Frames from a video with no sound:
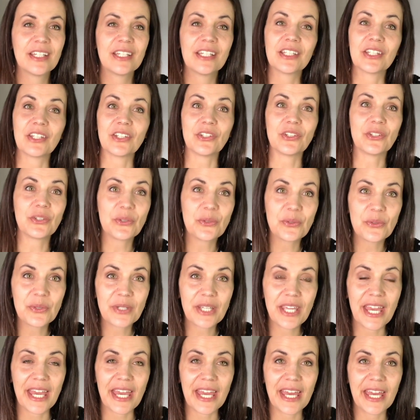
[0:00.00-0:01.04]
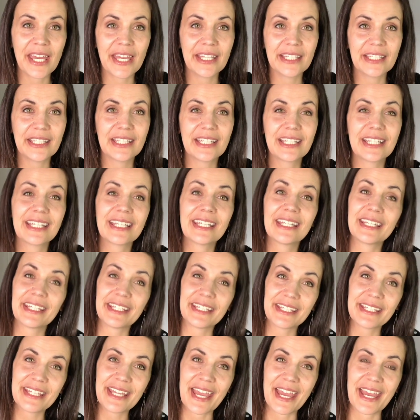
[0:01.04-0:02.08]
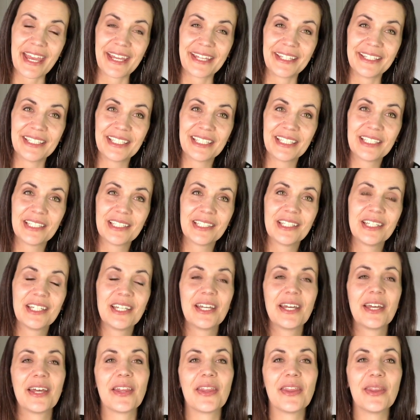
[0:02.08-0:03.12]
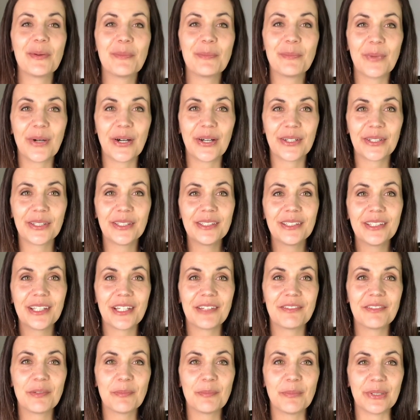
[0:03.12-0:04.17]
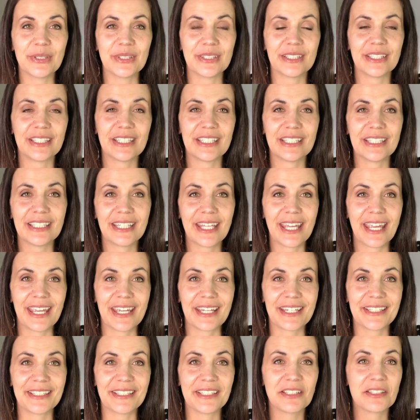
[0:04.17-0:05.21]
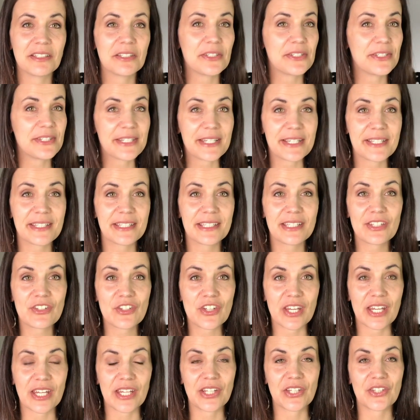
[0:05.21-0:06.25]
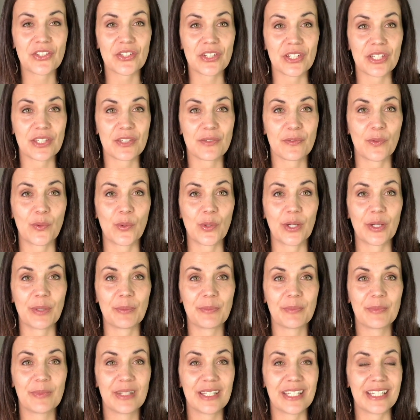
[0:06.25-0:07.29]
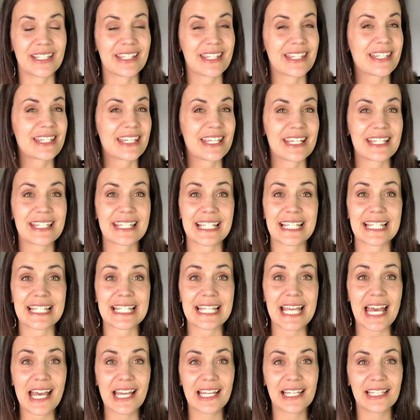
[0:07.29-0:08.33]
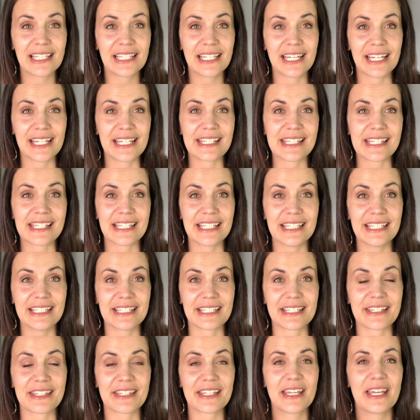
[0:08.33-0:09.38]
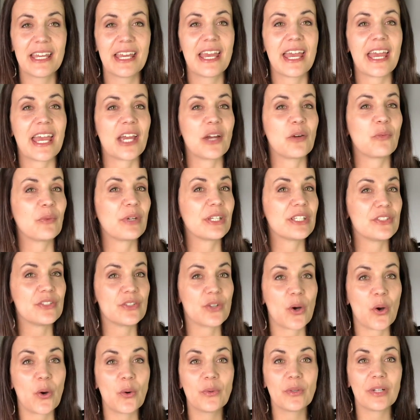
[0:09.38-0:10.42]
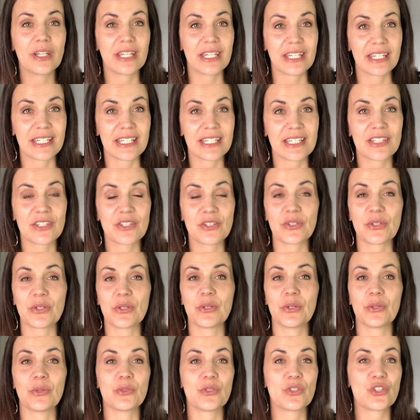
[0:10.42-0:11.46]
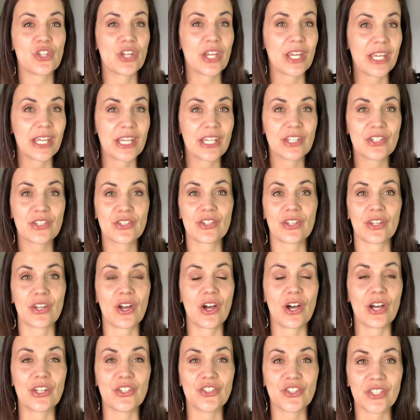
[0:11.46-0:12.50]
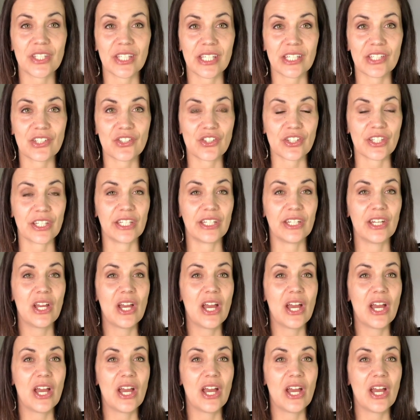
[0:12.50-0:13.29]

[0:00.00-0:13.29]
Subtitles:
You can, he can. The model of ability can doesn't change its form. It stays exactly as it is, and we don't need to change the conjugation,